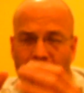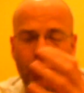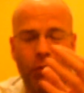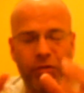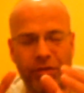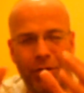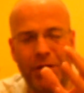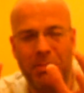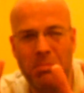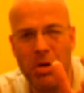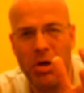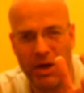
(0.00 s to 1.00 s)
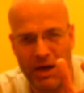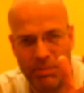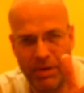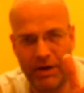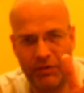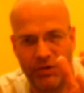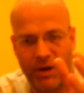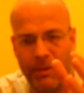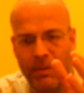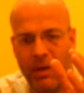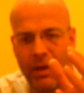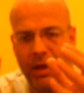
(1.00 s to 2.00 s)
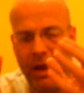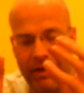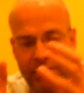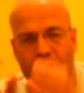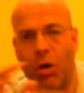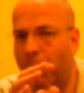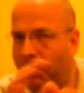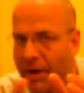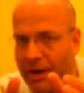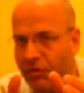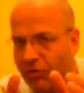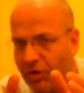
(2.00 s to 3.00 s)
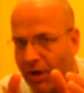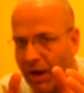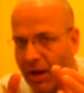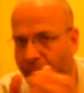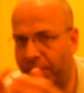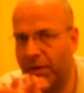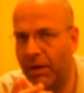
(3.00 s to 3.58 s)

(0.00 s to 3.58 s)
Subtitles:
sort of slightly murky picture. It's not pin sharp